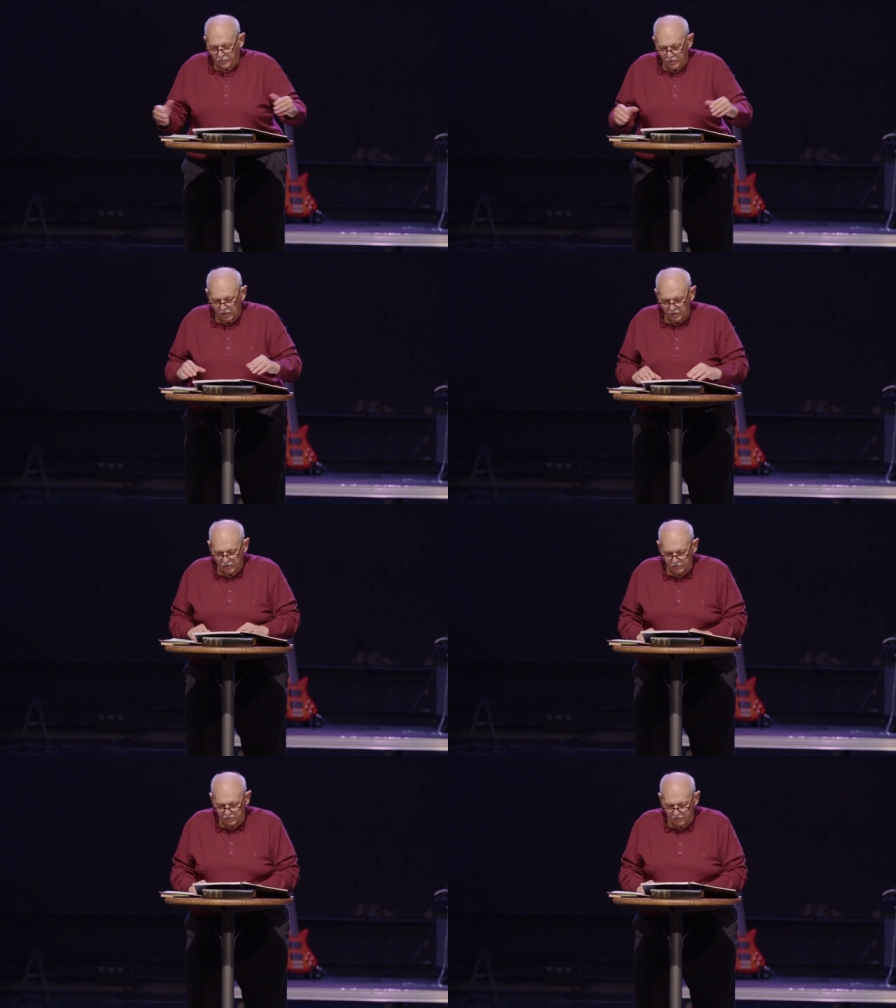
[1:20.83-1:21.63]

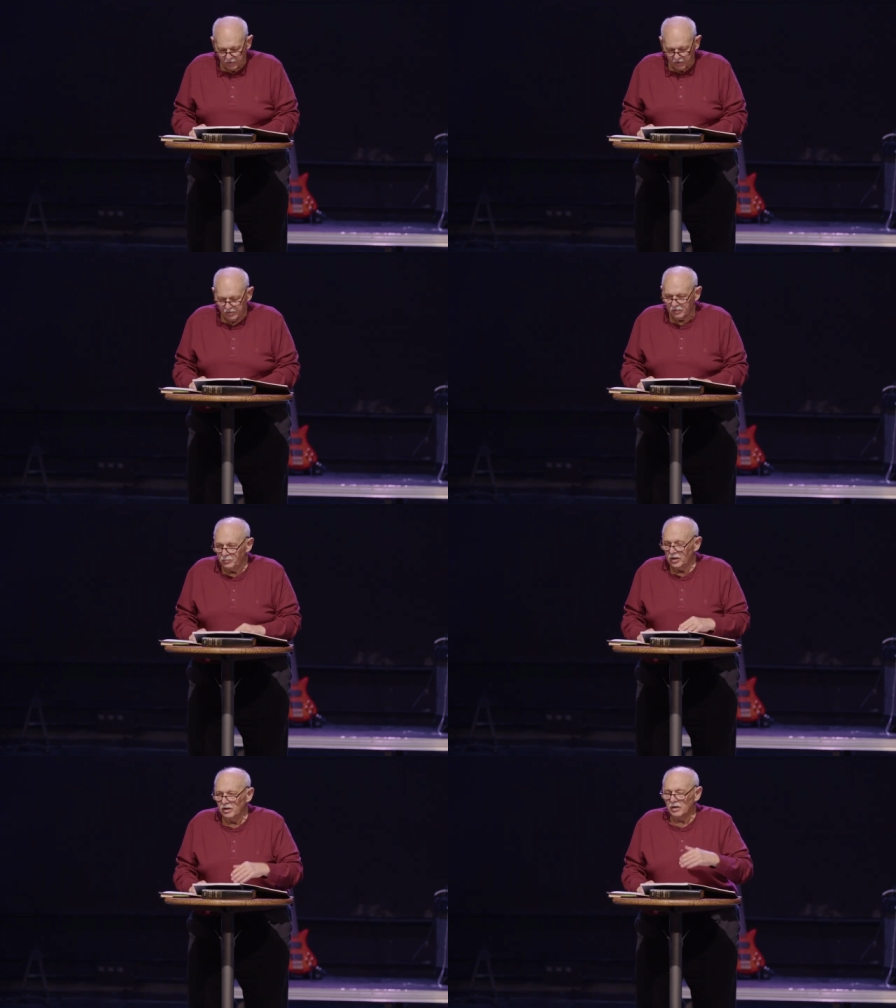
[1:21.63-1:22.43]
It could
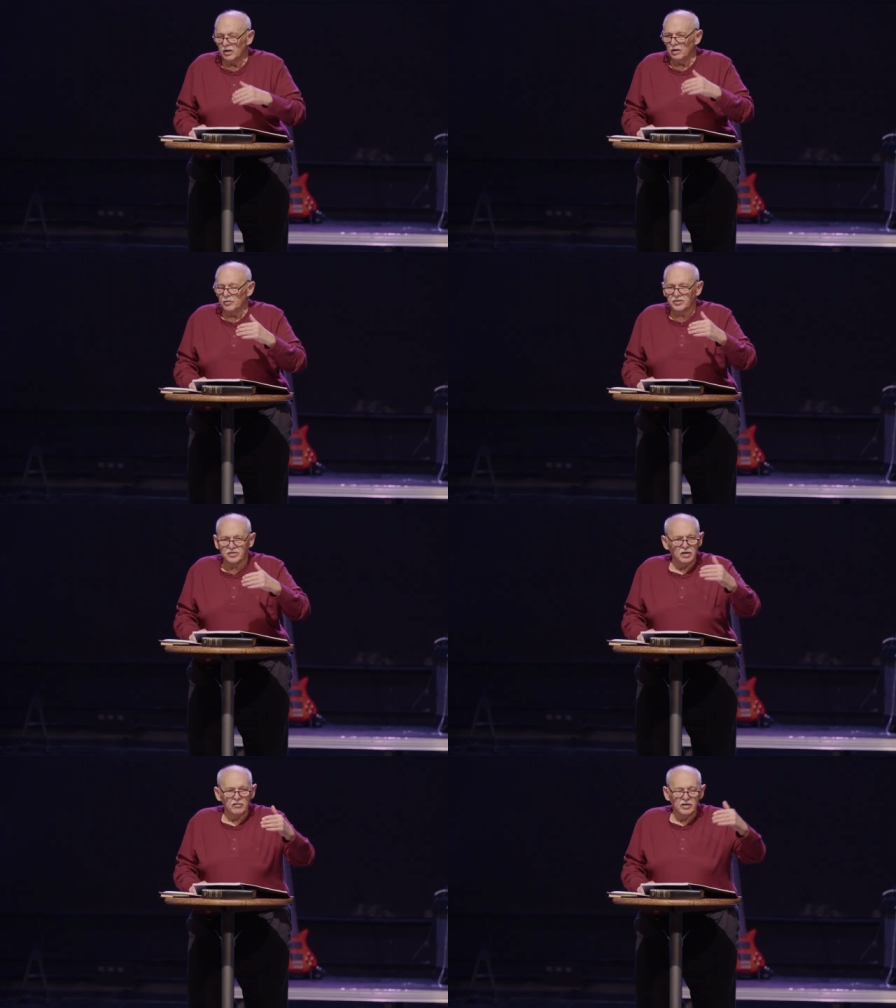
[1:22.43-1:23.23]
become a
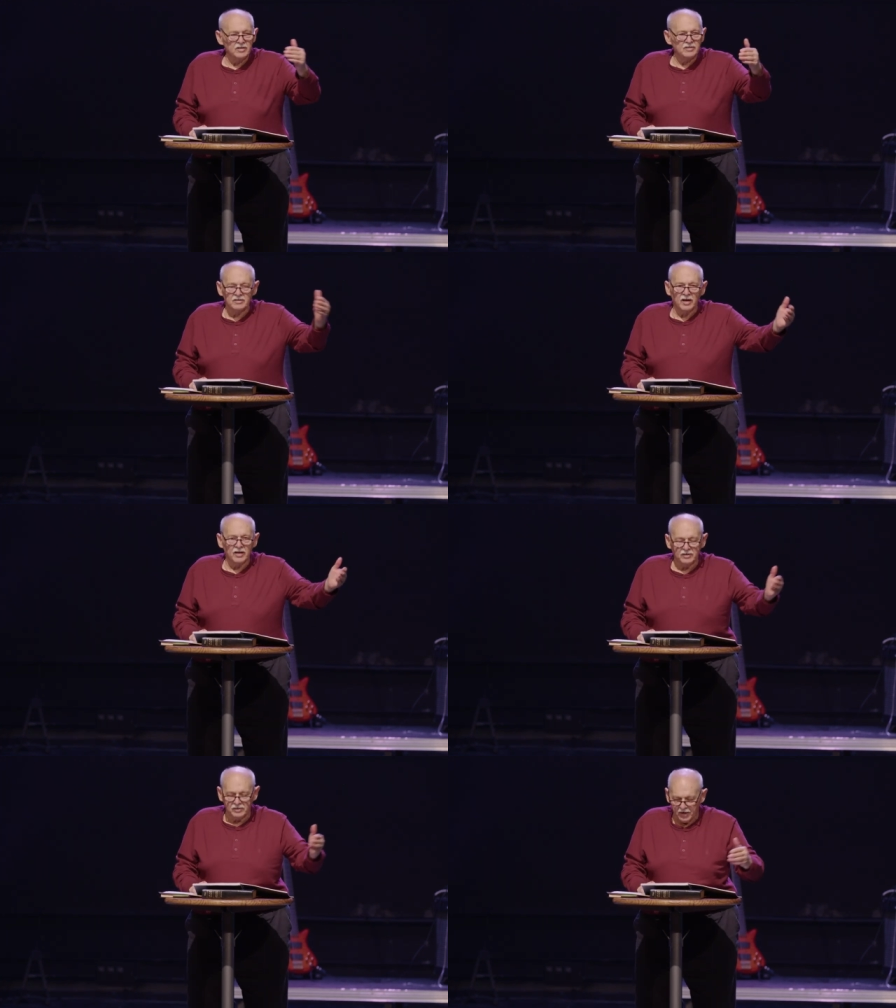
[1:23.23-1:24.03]
series,
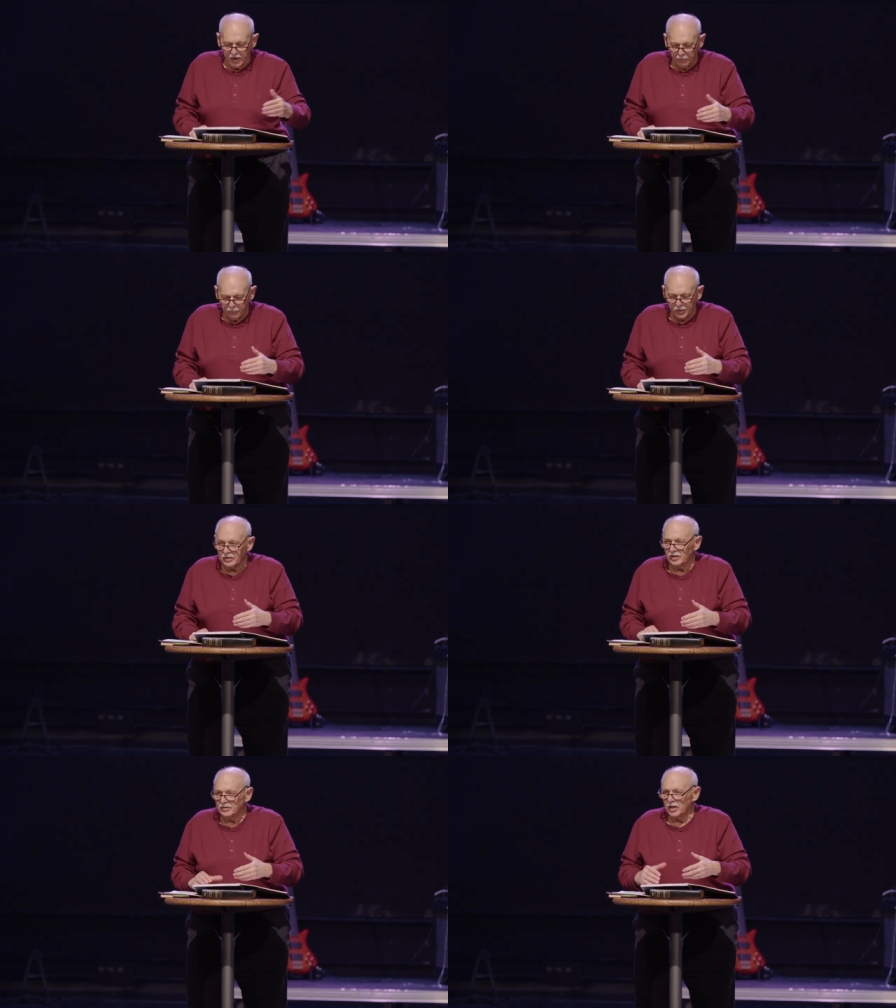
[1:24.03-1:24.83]
but
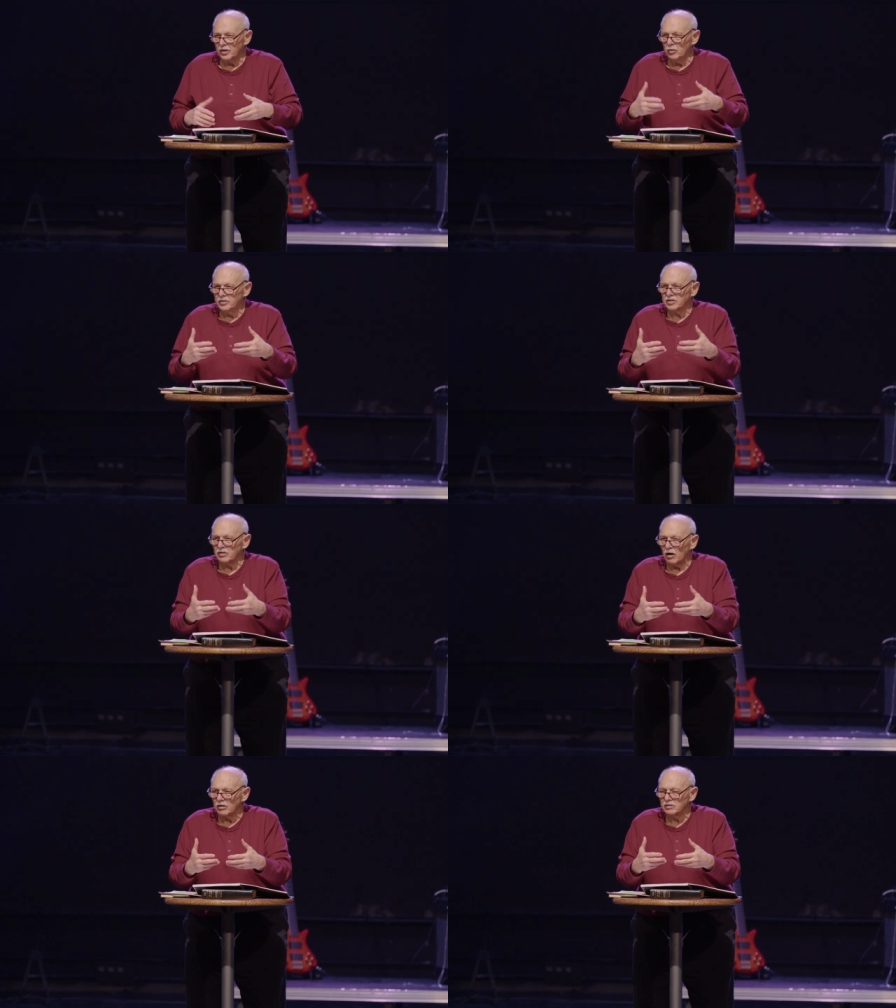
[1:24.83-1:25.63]
it's a good
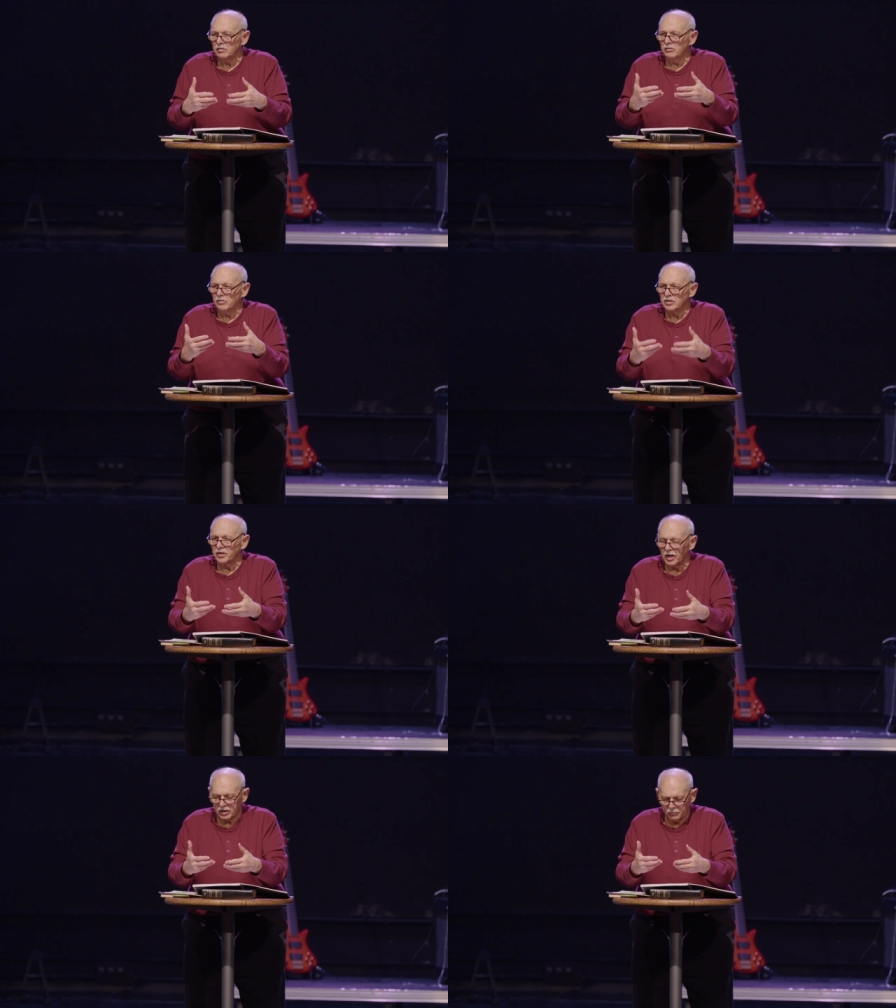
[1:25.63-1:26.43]
start to
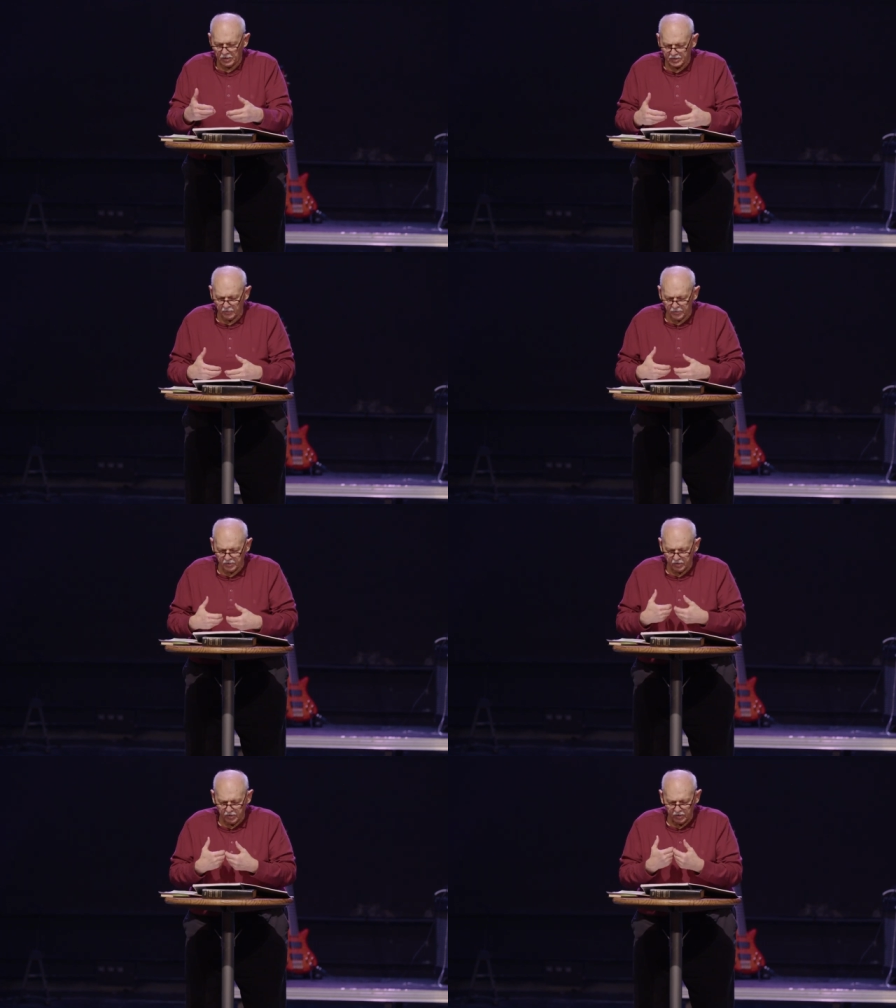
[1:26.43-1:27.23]
think about something
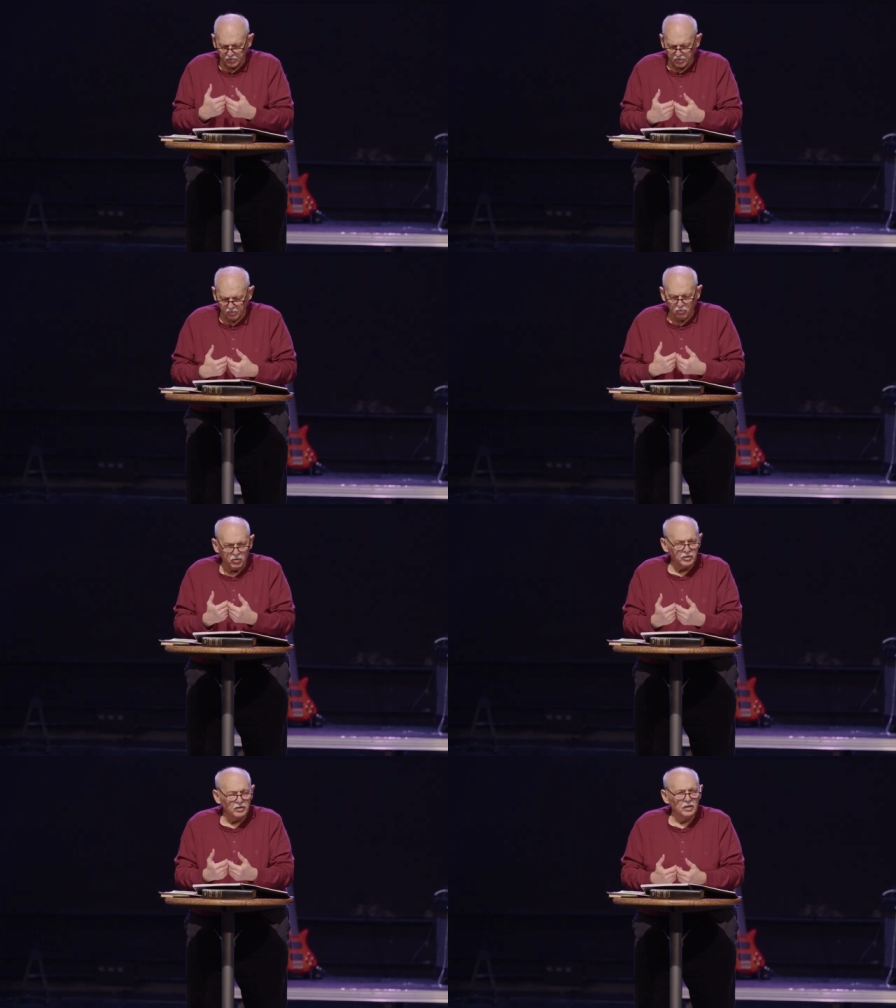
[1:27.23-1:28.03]
to get you
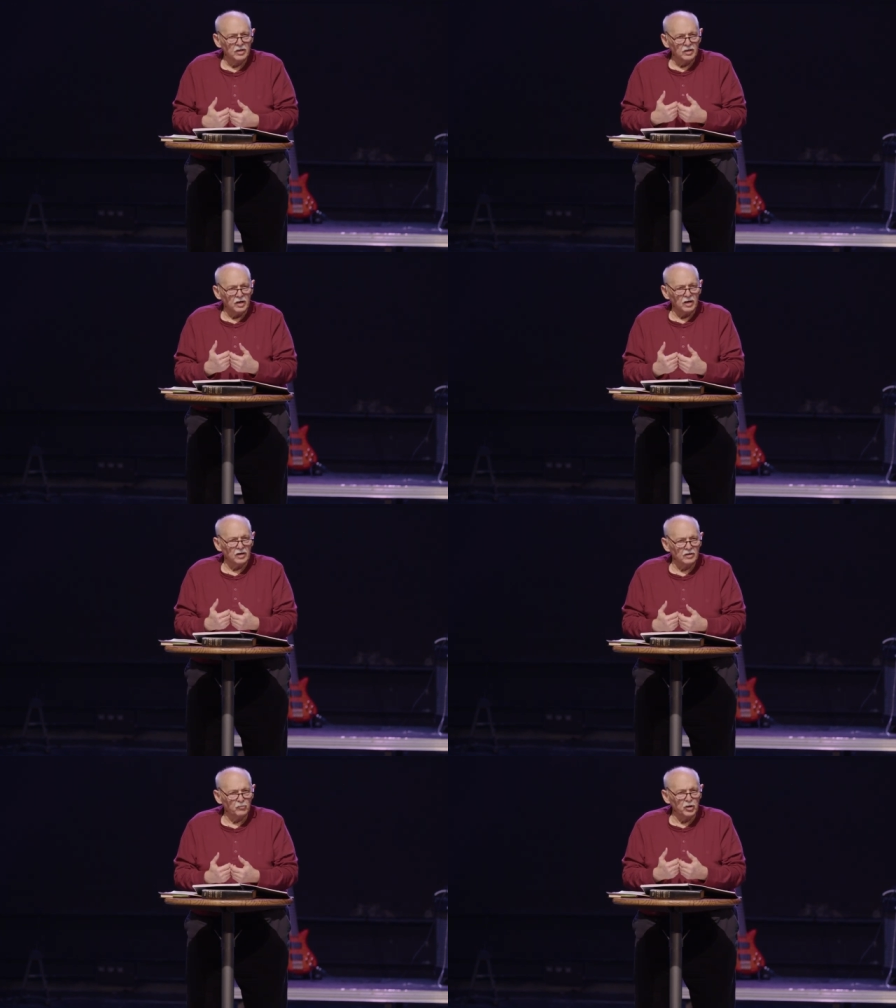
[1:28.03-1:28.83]
going, kind
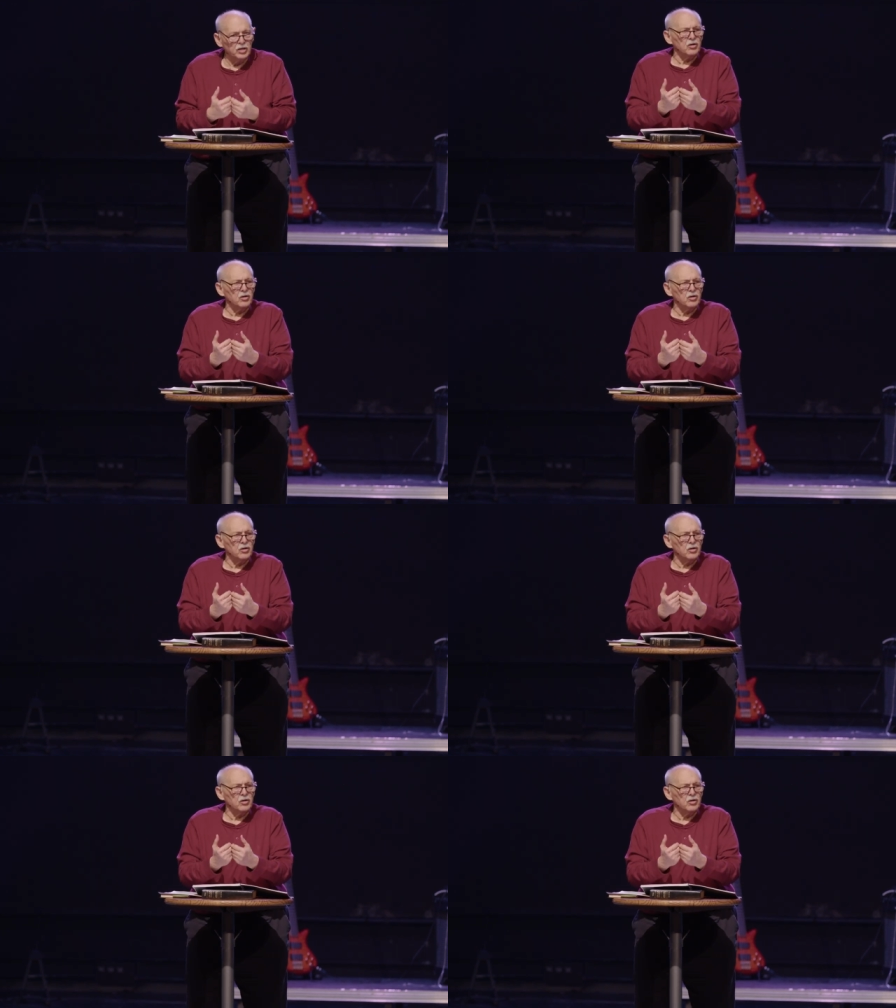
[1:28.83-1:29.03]
of